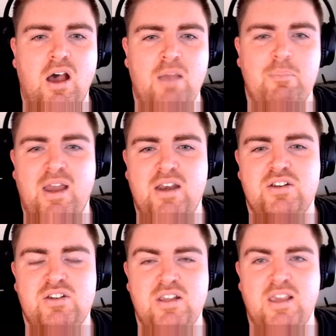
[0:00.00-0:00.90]

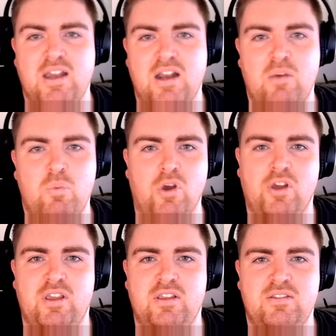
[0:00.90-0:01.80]
managed to get a
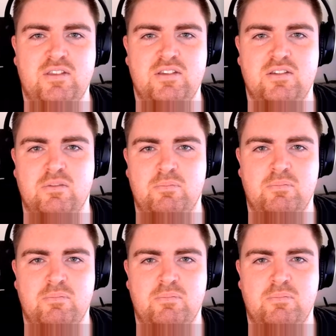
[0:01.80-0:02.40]
working system.